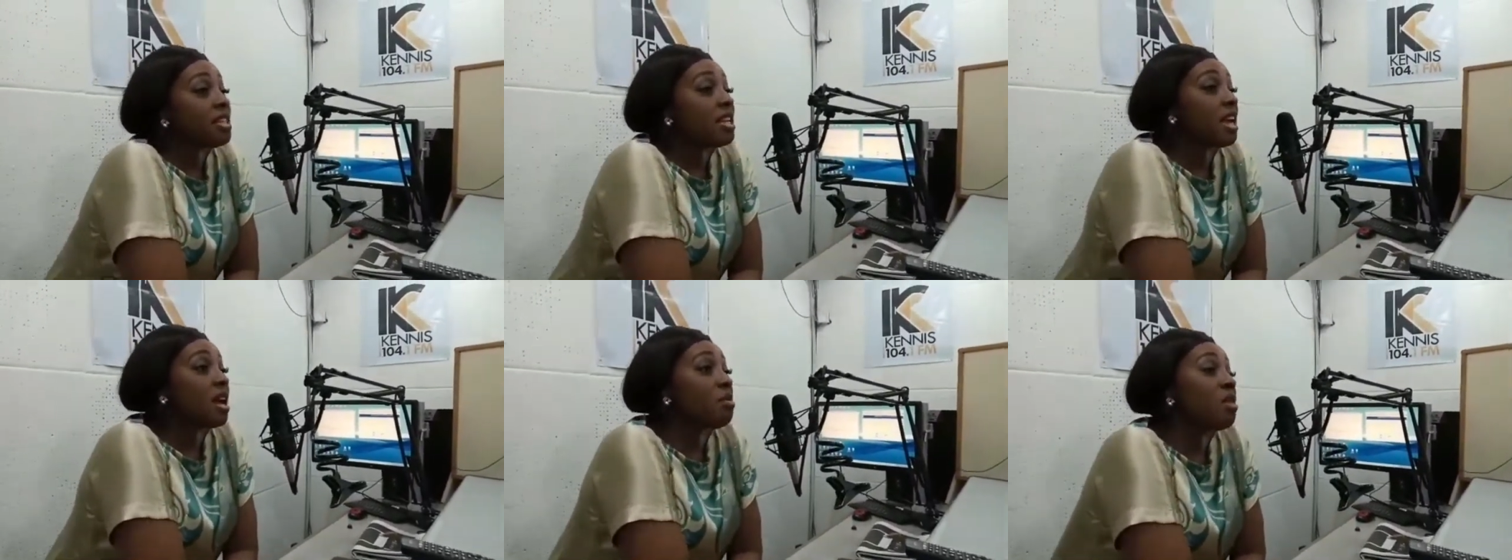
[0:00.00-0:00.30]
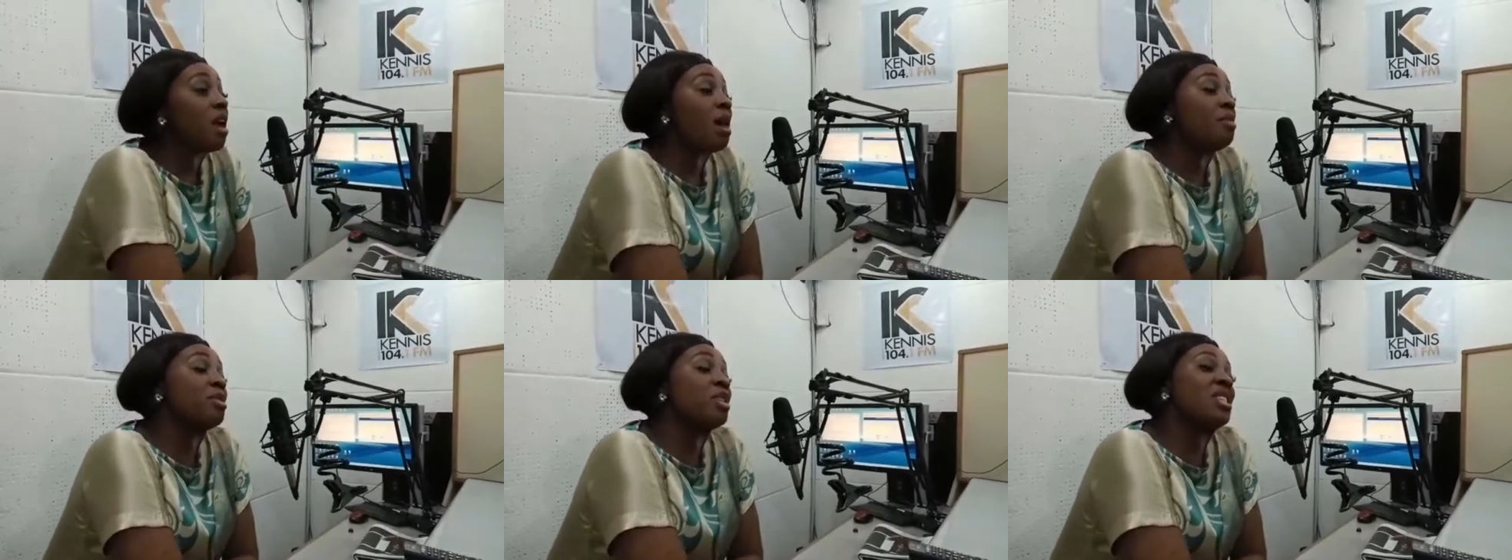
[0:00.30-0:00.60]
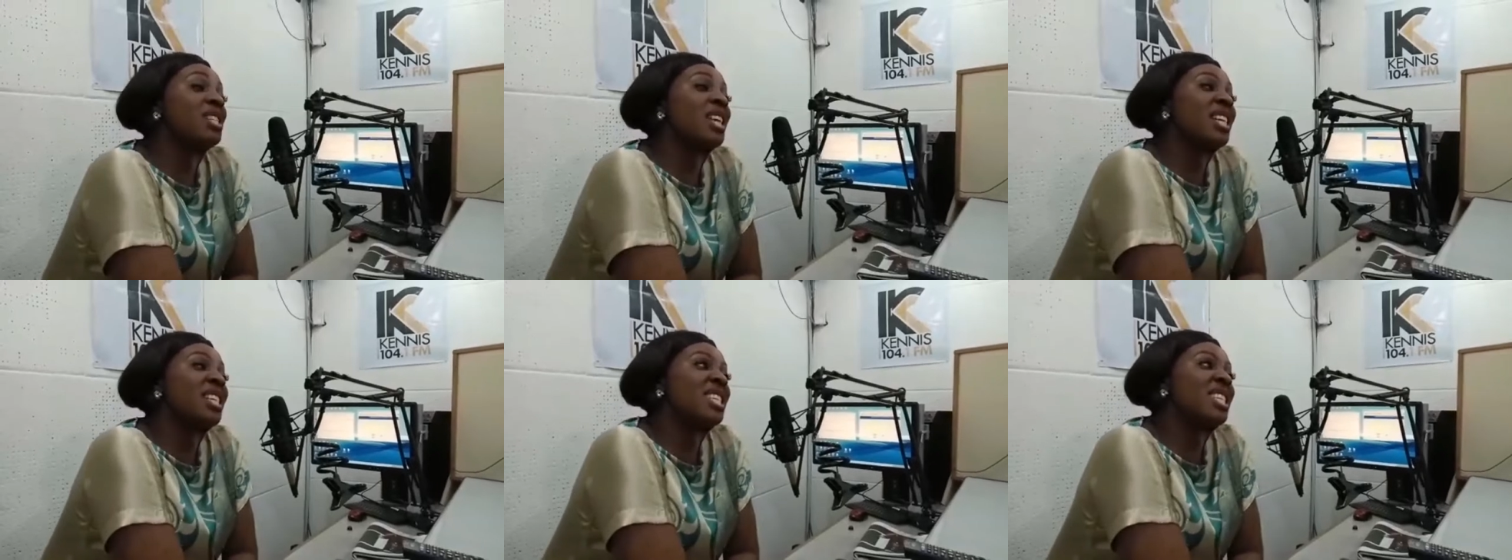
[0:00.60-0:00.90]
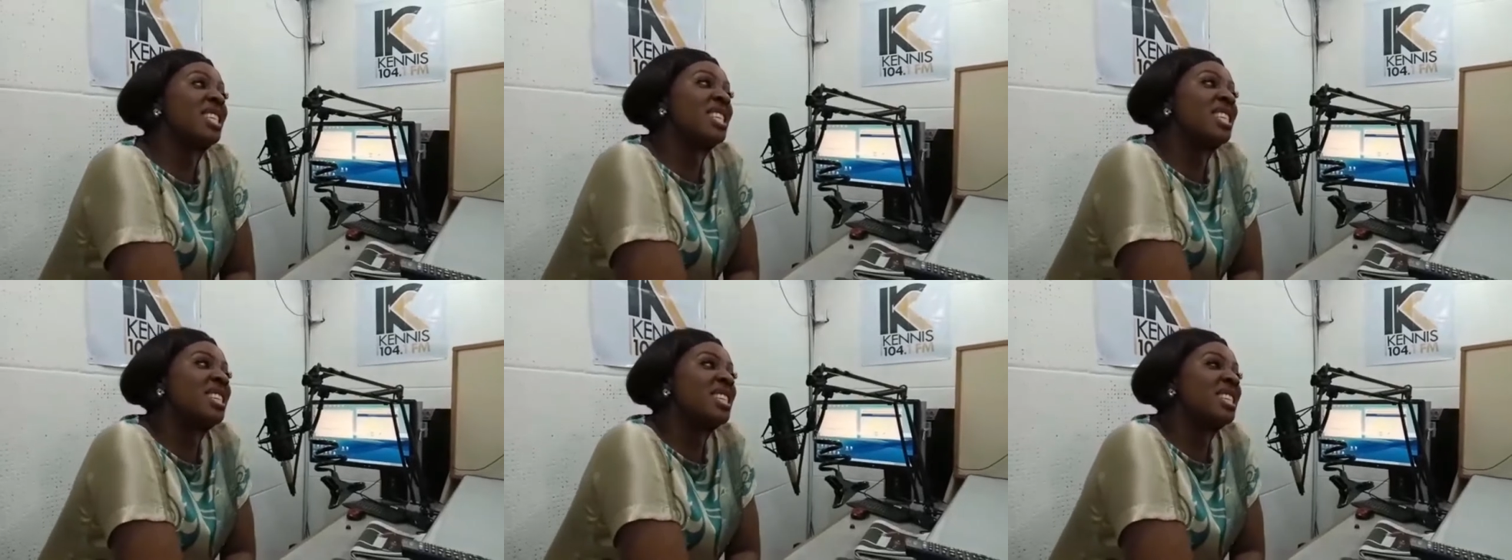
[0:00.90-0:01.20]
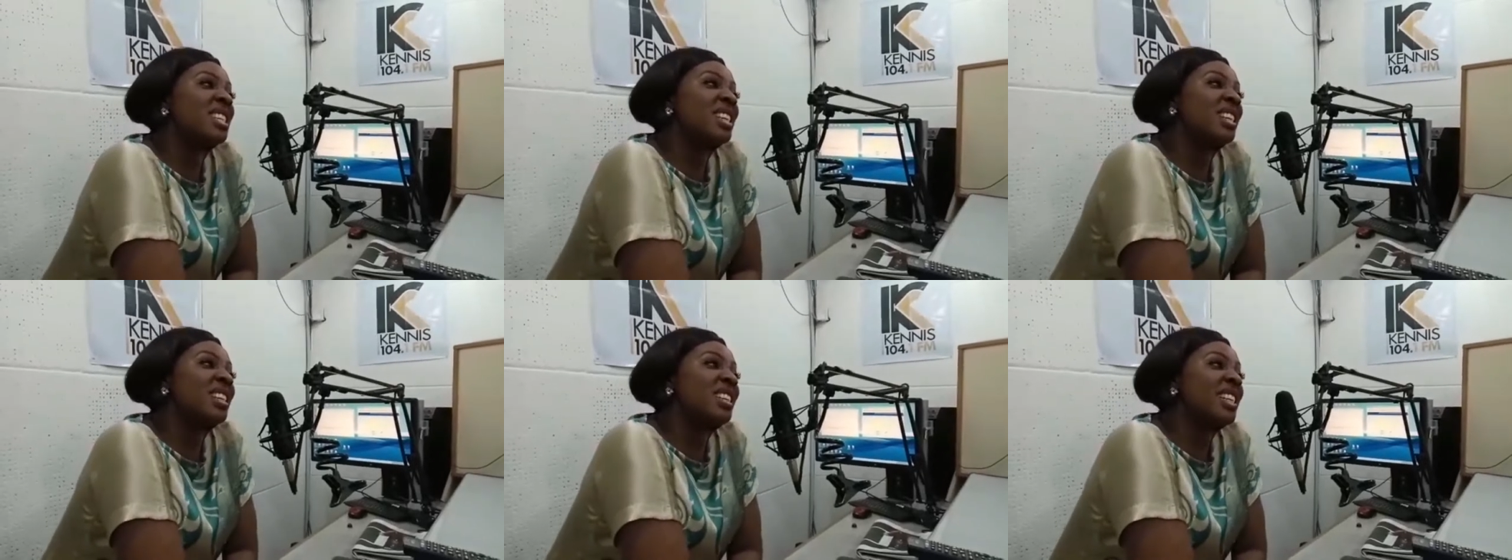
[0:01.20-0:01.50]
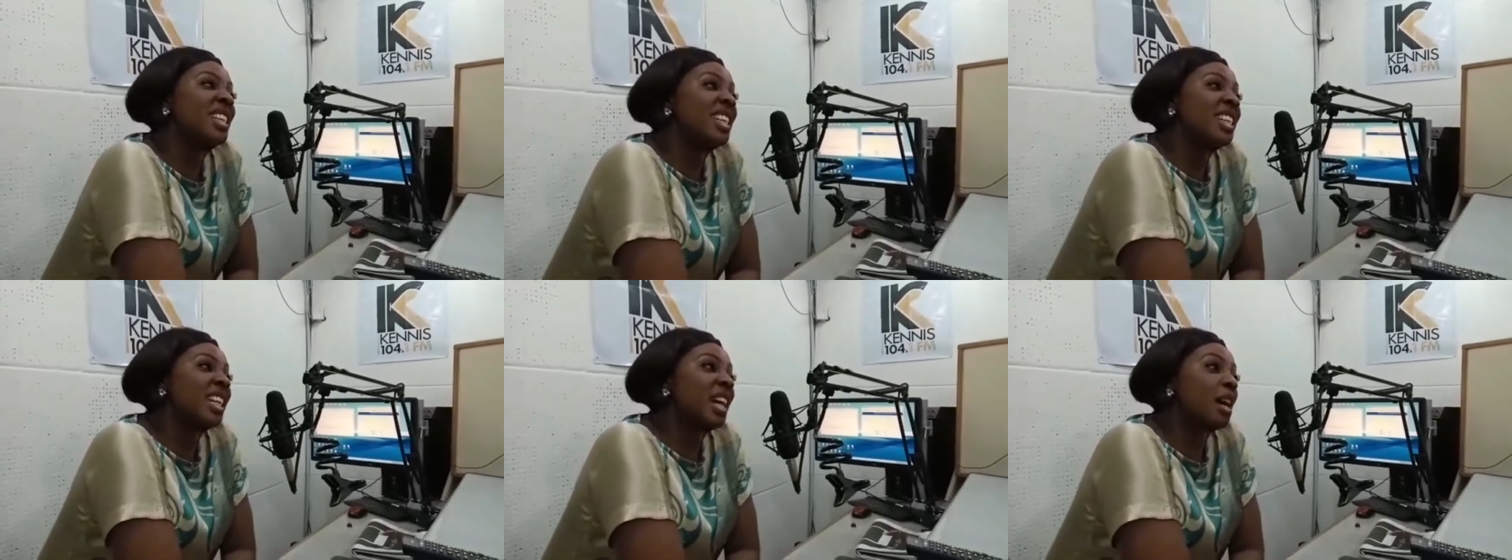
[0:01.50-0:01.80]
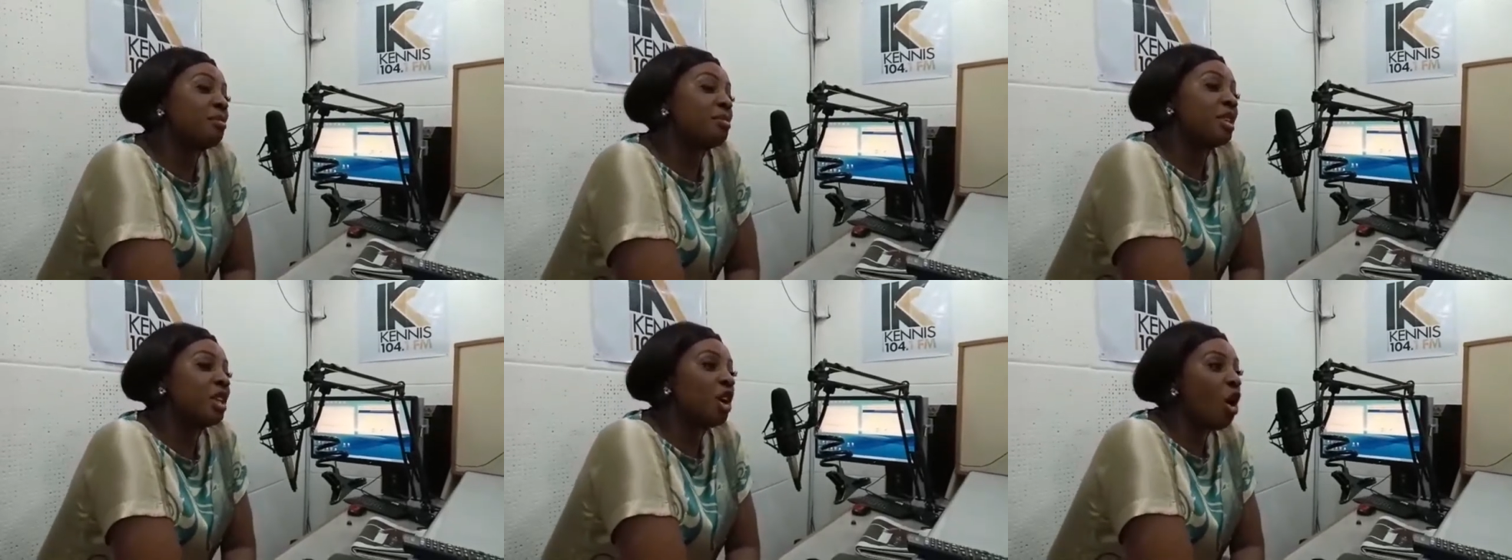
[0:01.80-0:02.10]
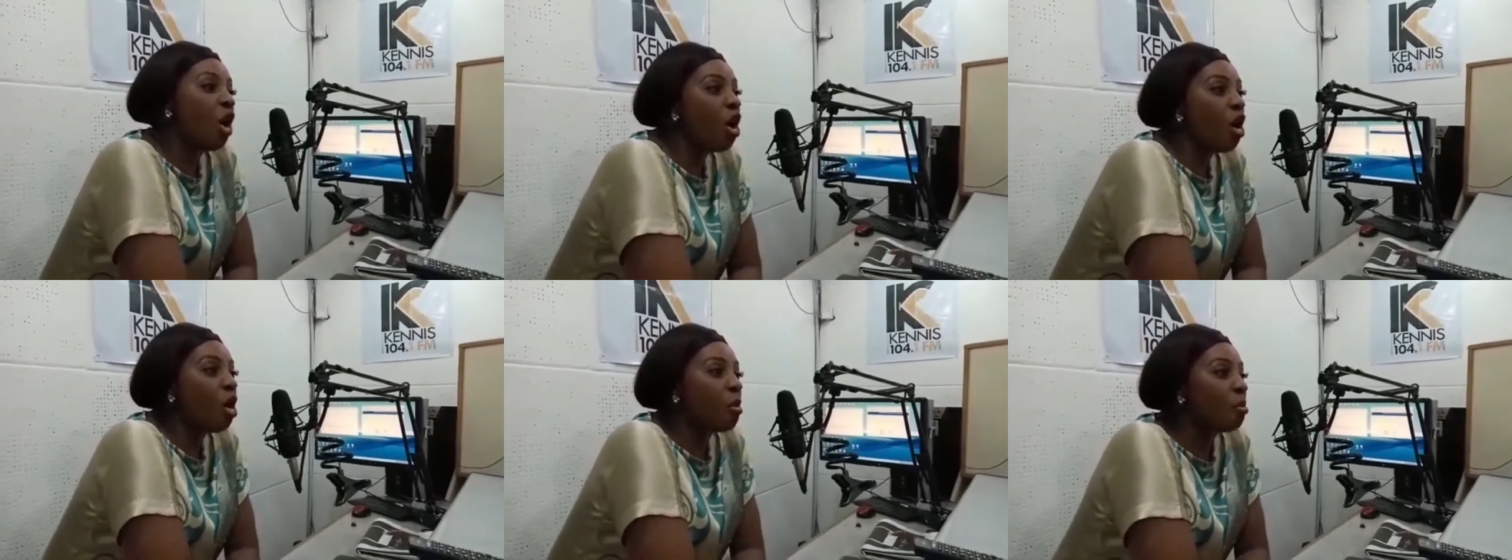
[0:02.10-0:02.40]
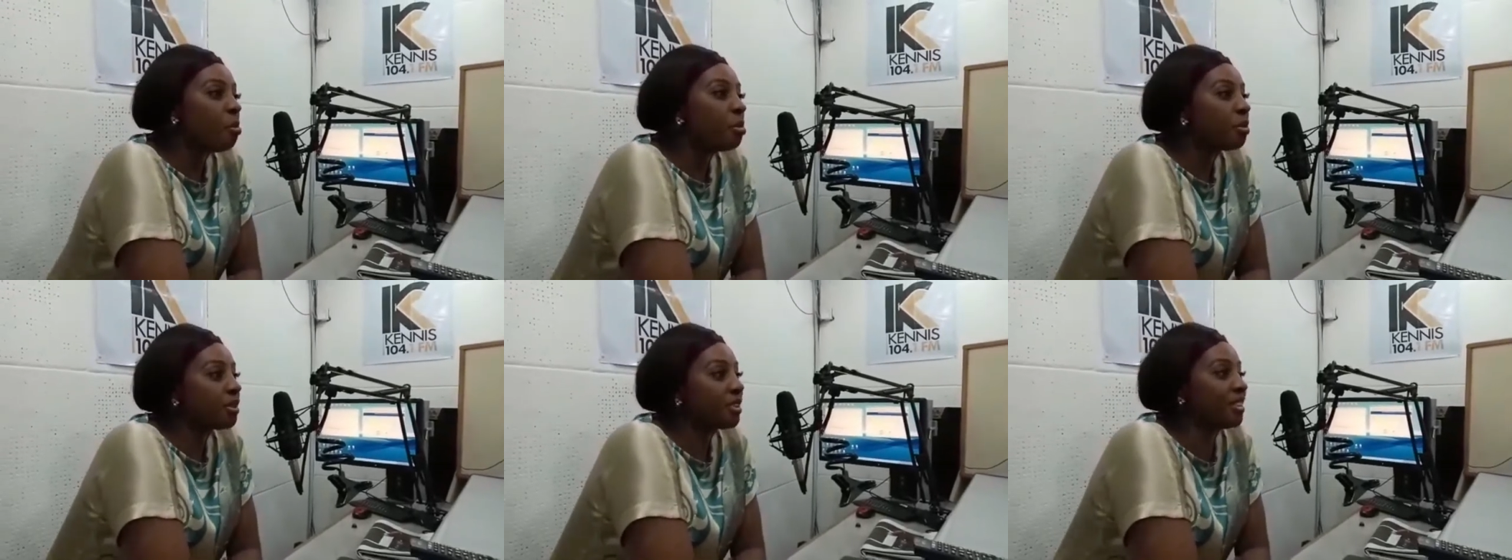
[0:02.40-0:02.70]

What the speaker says: Yeah, I'm just assisting, really. I'm the hub.